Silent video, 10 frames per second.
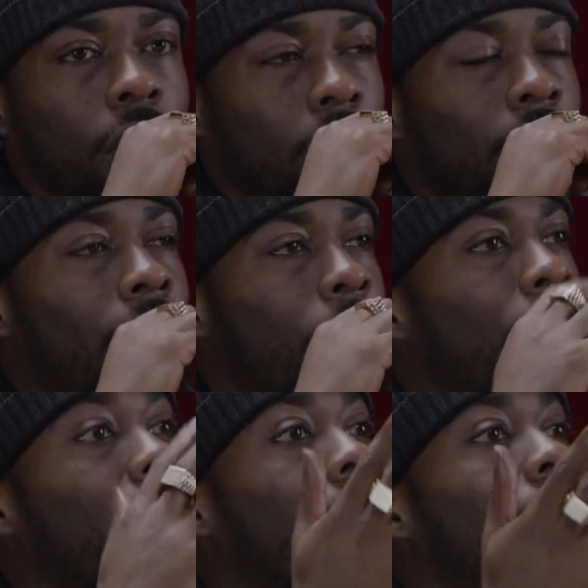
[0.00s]
Like,
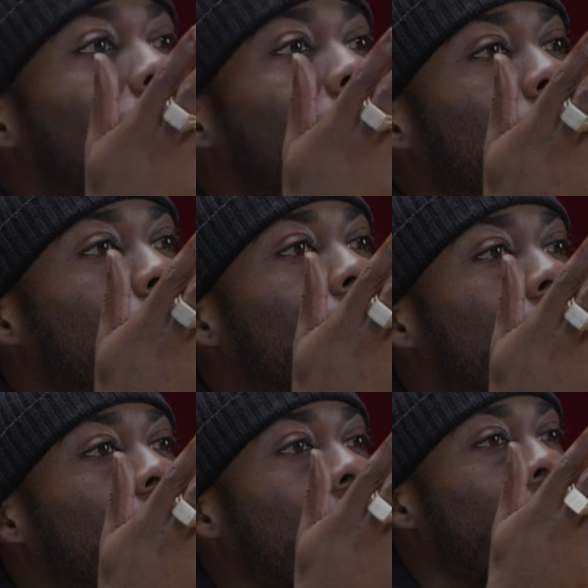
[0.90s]
me getting chased by a
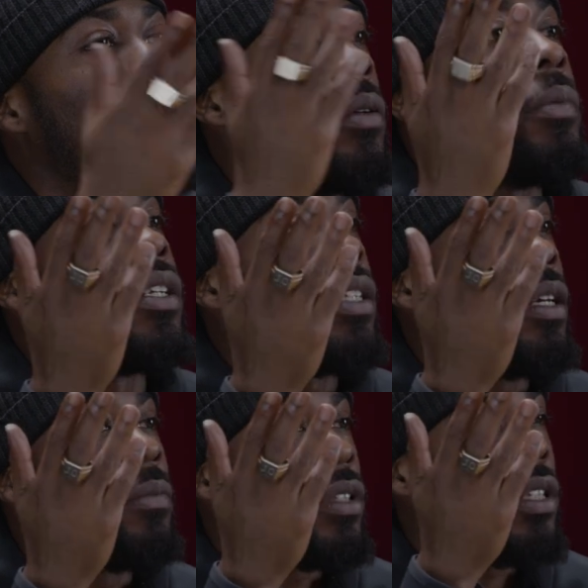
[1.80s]
dog ain't gonna be the
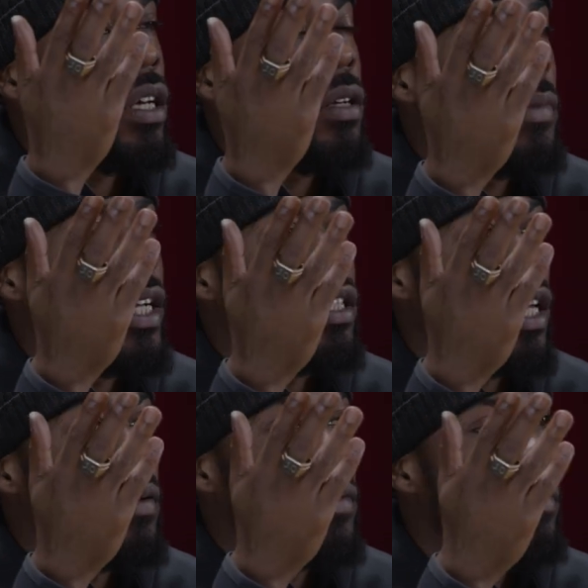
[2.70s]
same as a certain man, you
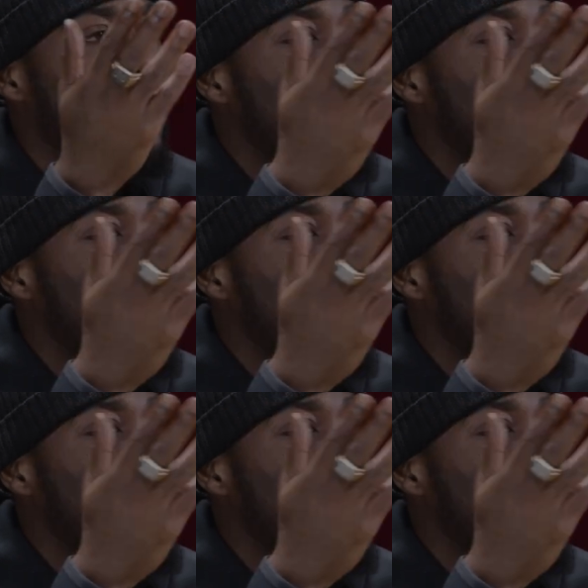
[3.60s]
get me? But a